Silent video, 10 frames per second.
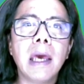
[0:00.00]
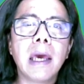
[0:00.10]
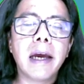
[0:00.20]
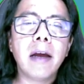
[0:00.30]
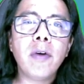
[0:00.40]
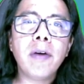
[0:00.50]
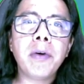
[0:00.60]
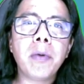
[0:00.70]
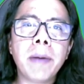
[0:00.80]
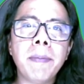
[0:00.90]
Hello
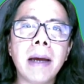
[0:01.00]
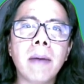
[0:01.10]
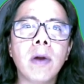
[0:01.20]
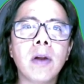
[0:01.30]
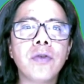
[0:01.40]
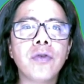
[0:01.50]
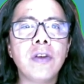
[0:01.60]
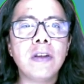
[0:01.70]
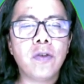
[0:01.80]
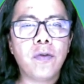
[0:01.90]
everyone and welcome to
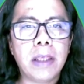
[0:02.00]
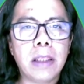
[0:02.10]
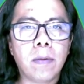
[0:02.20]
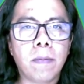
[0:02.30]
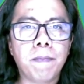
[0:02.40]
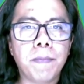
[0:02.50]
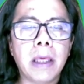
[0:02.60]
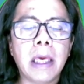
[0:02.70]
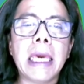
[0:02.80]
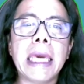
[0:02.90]
this new video.
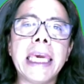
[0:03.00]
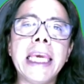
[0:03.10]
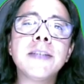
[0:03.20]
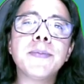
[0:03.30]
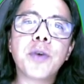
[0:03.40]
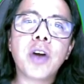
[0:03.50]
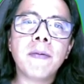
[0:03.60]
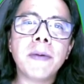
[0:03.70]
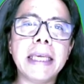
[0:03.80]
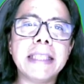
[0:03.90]
Each
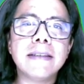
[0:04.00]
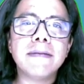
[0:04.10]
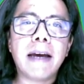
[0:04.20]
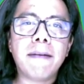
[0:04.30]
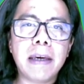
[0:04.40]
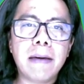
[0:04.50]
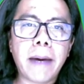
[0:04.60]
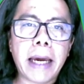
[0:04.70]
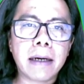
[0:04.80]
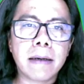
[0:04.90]
prompt is a big
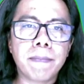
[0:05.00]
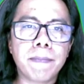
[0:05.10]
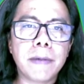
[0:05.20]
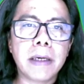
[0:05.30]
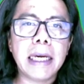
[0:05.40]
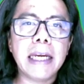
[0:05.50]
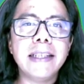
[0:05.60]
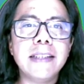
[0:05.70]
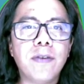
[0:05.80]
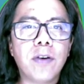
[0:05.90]
bang. It
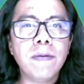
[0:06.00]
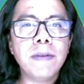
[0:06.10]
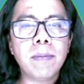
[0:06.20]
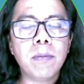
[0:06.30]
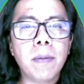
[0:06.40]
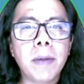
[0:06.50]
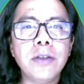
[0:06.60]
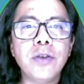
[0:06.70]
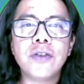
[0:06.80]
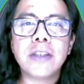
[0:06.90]
is born the
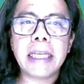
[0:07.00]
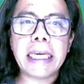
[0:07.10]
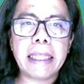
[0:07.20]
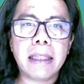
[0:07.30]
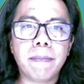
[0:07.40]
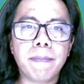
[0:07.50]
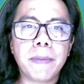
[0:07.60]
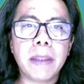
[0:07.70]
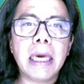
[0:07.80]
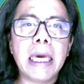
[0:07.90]
moment you send it.
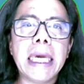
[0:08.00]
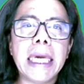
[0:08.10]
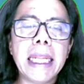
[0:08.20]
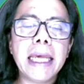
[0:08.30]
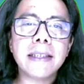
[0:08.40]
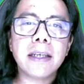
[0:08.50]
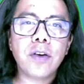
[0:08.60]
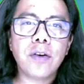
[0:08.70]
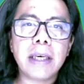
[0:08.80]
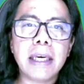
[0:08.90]
It
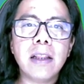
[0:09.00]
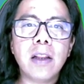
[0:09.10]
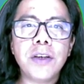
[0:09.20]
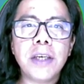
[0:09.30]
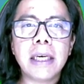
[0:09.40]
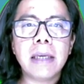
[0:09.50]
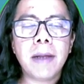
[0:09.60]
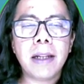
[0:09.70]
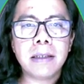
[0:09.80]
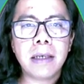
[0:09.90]
executes its logic in
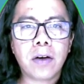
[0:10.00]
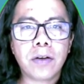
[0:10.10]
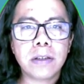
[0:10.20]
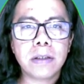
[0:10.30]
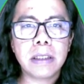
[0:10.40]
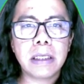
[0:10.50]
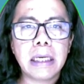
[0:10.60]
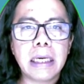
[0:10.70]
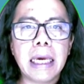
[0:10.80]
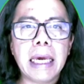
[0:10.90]
milliseconds.
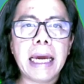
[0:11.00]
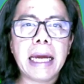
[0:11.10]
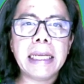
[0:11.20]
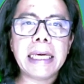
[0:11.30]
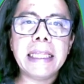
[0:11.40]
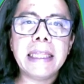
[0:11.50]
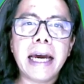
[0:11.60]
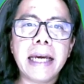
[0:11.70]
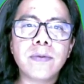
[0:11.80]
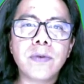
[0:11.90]
And it
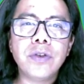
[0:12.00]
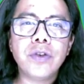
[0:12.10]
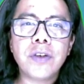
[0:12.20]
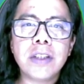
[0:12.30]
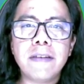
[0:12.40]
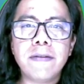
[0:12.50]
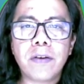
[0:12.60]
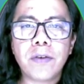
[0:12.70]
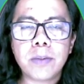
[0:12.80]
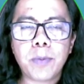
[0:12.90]
dies when you receive the
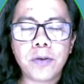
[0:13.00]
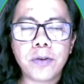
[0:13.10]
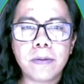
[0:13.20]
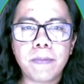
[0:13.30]
response.